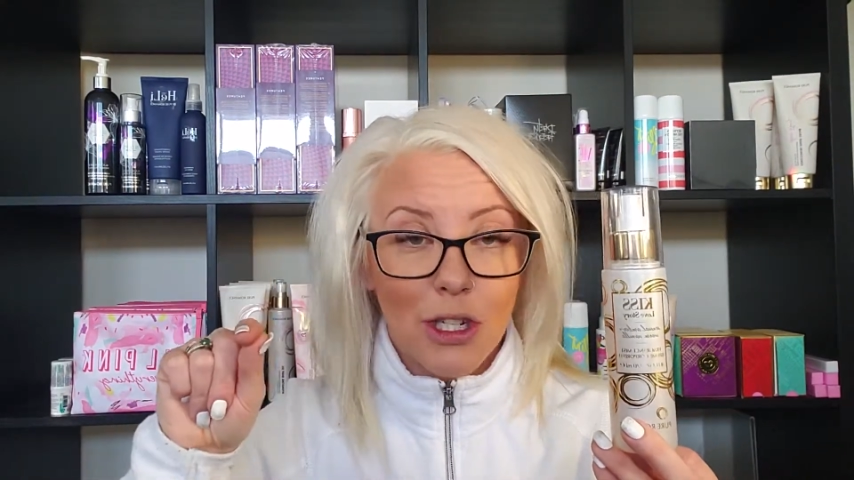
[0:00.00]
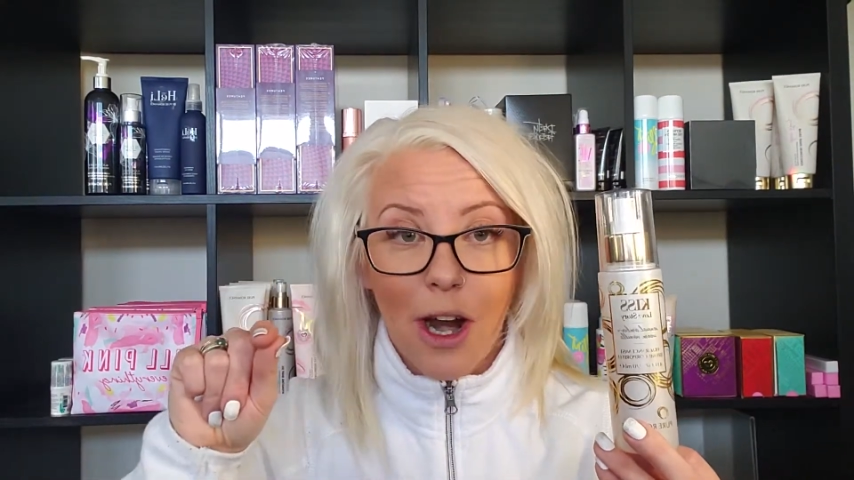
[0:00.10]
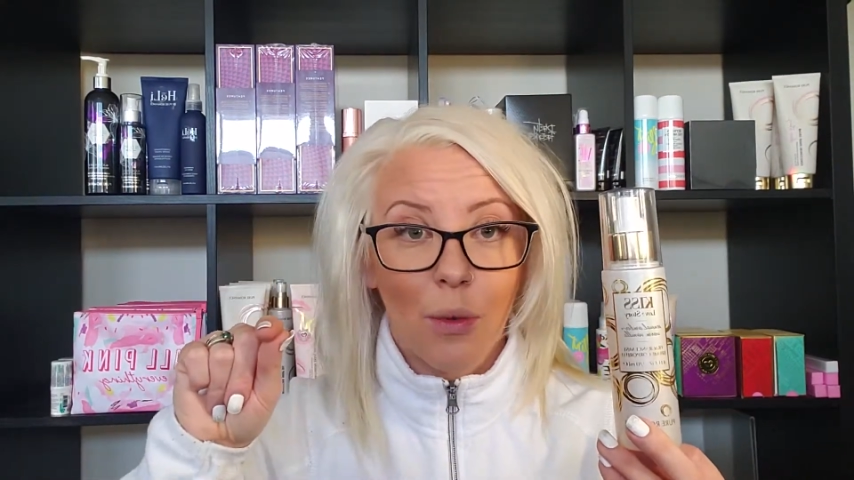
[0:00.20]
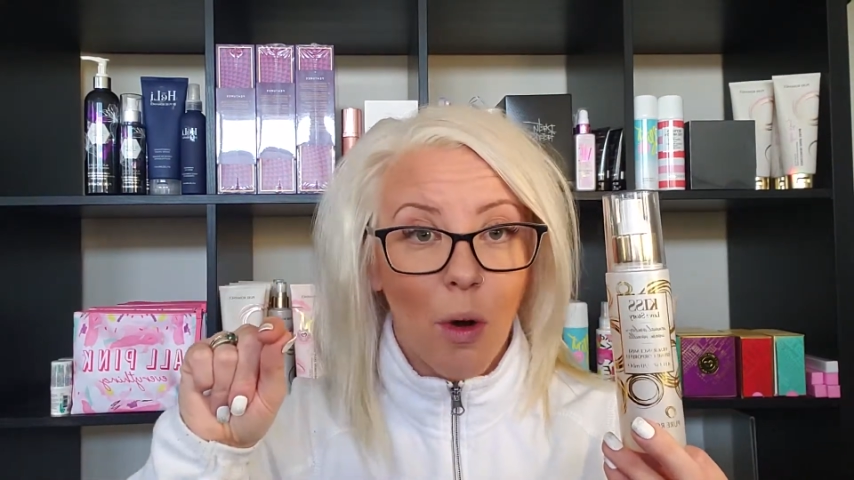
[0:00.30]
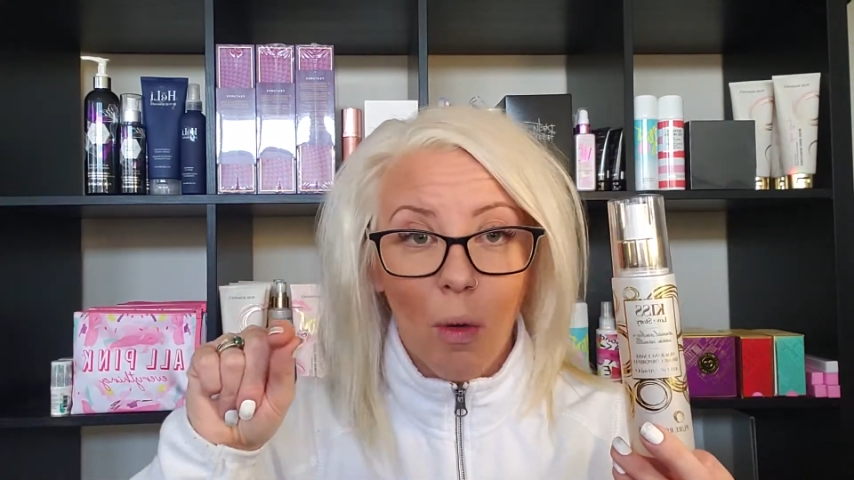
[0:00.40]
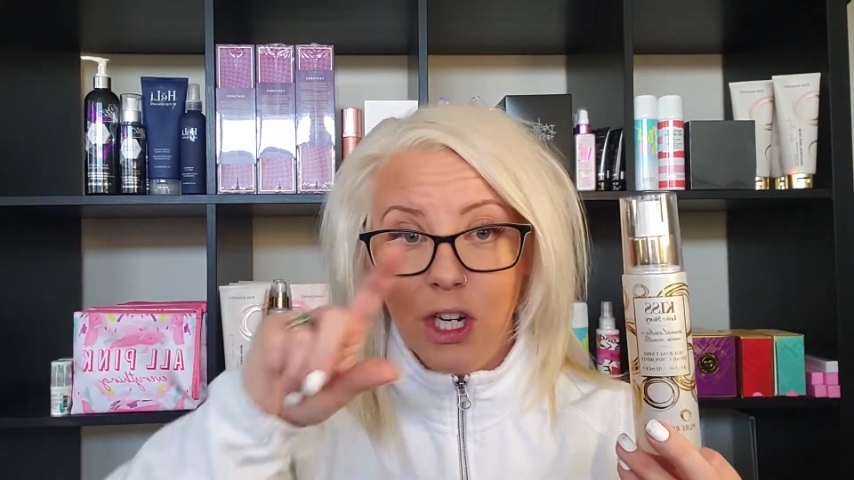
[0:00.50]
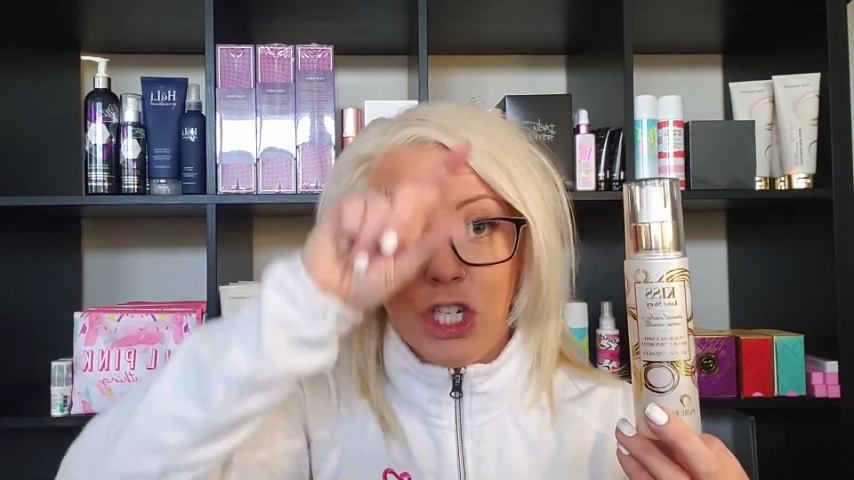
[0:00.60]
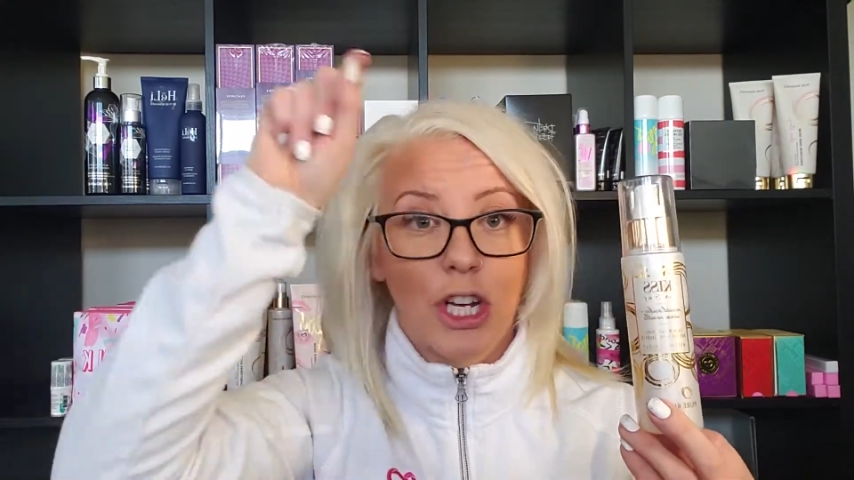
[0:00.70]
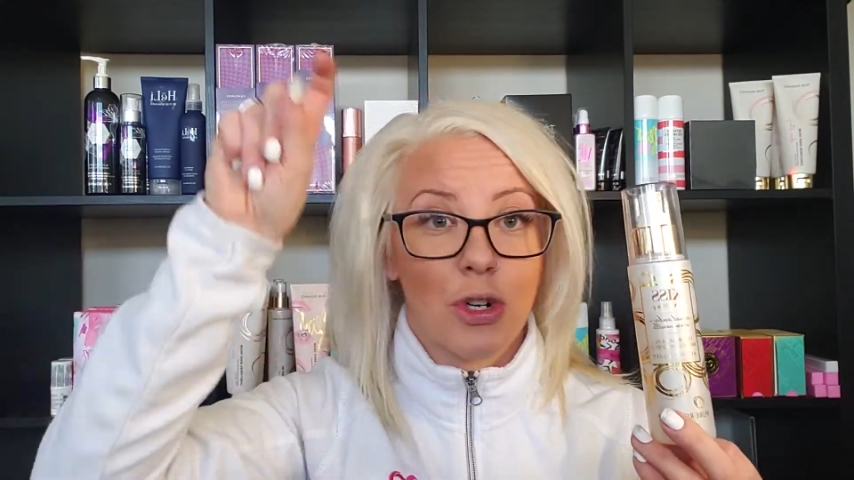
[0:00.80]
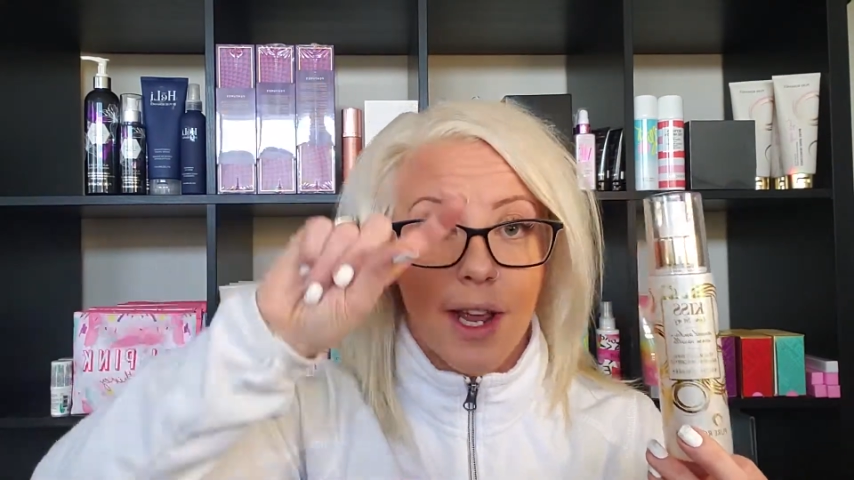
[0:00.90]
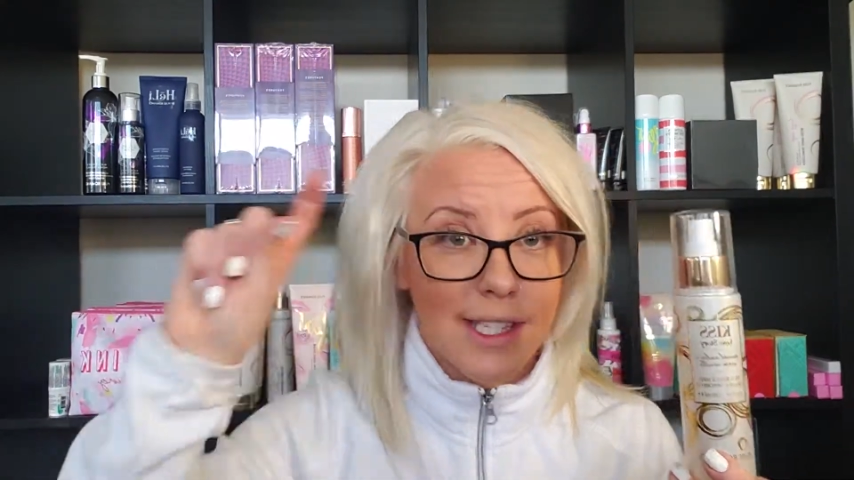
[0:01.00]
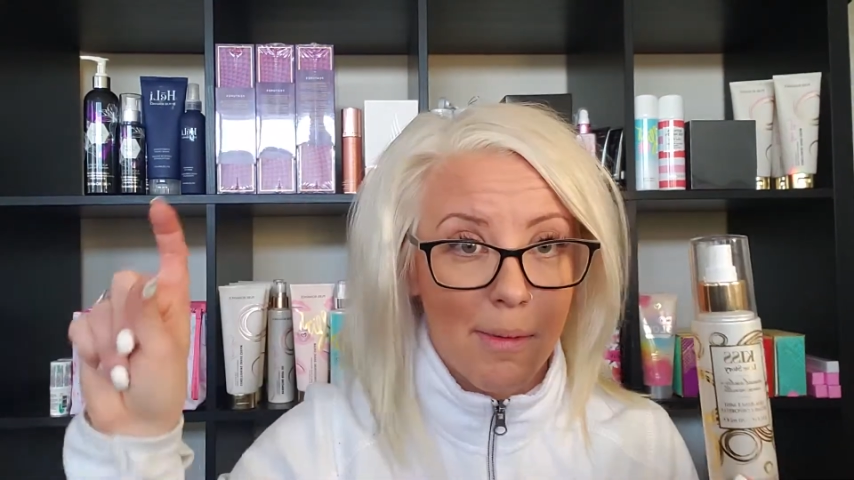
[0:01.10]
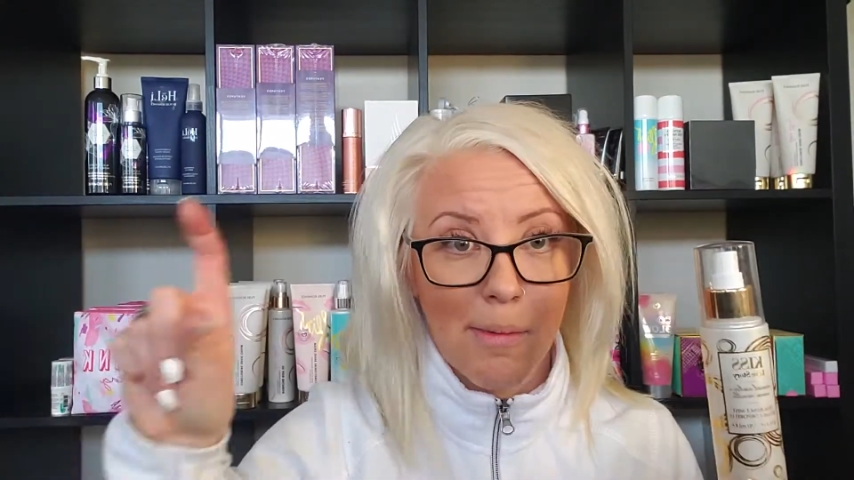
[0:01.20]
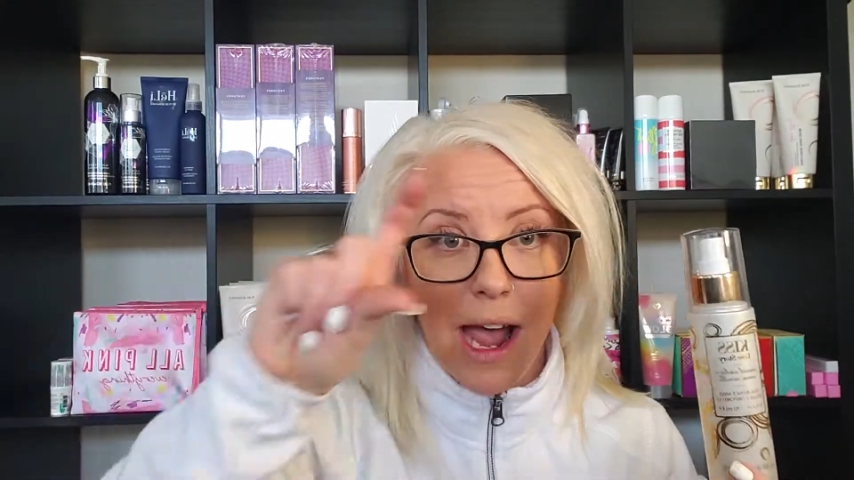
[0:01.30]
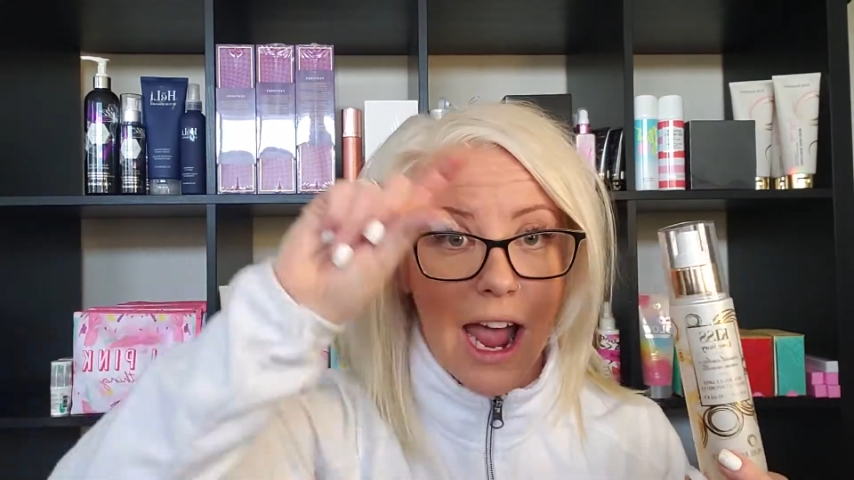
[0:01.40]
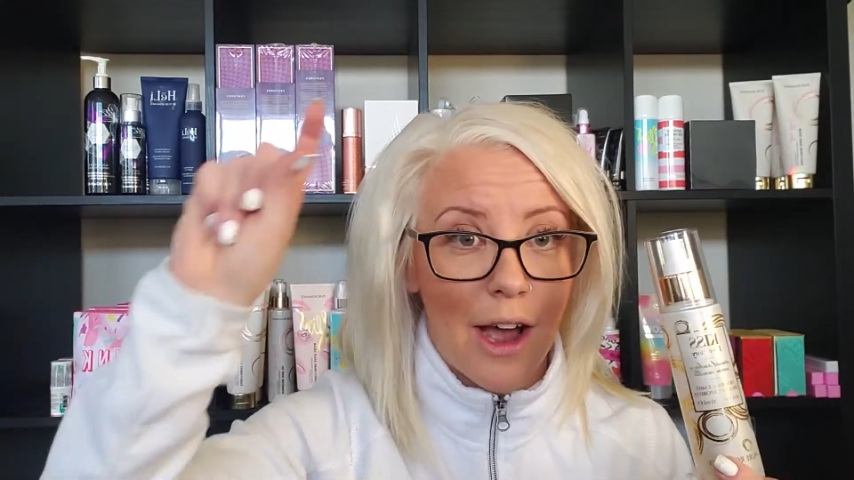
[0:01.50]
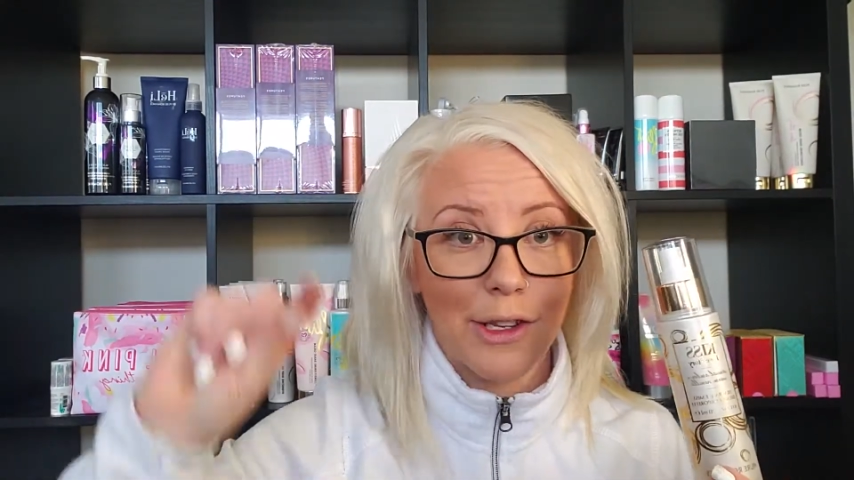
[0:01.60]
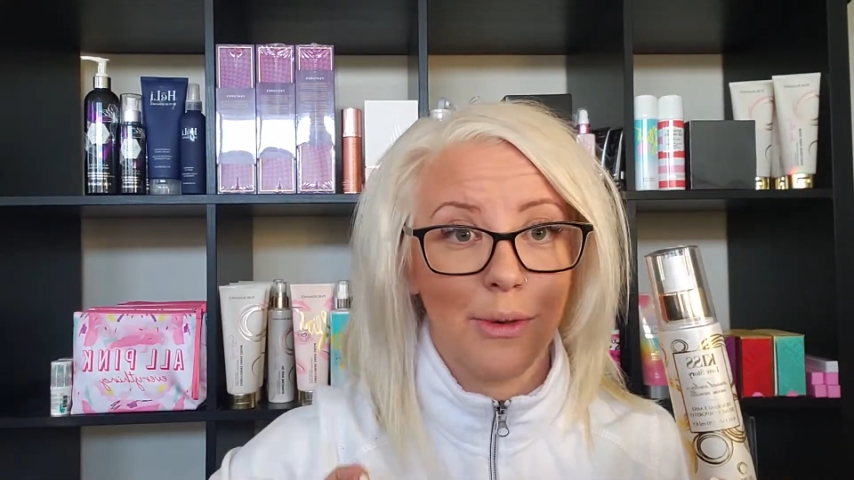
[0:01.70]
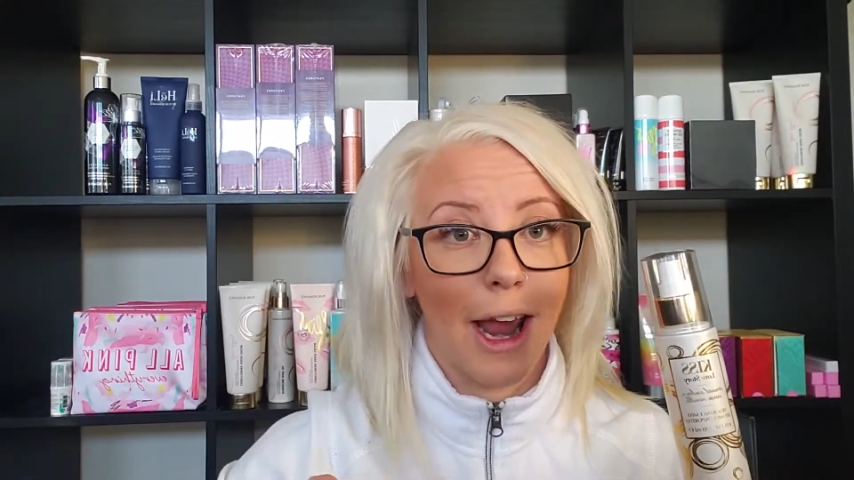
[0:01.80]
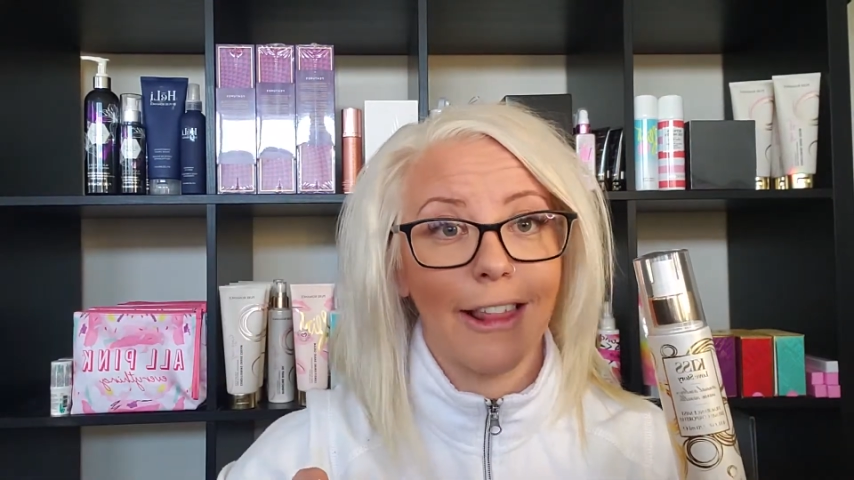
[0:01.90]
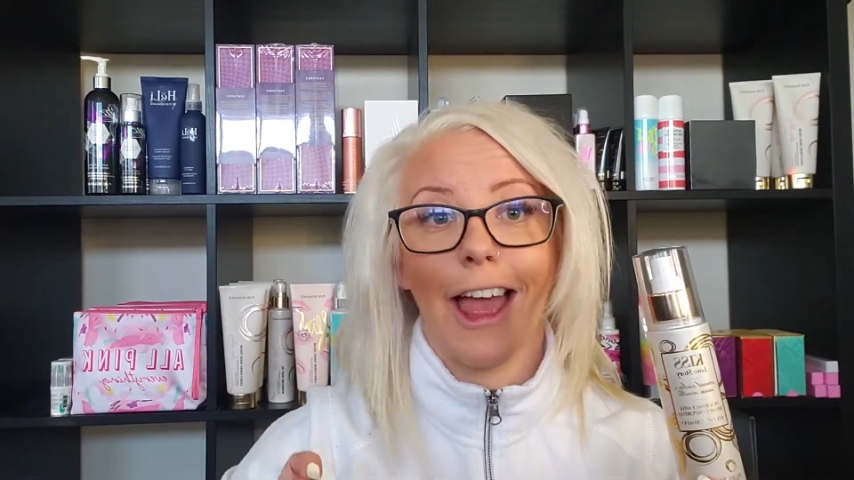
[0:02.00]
trying to roll with shitress up in my house, right?